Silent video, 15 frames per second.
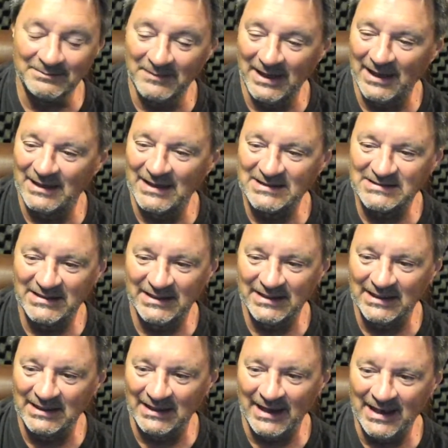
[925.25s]
Man, I tell
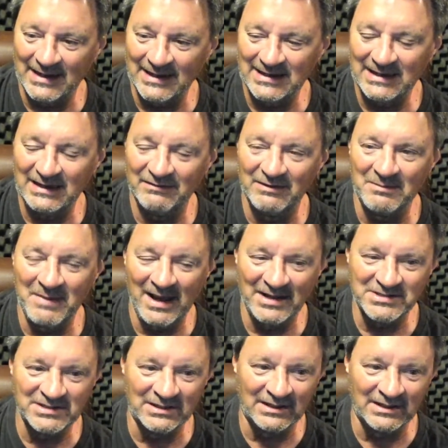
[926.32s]
you, Atlanta, I can't even imagine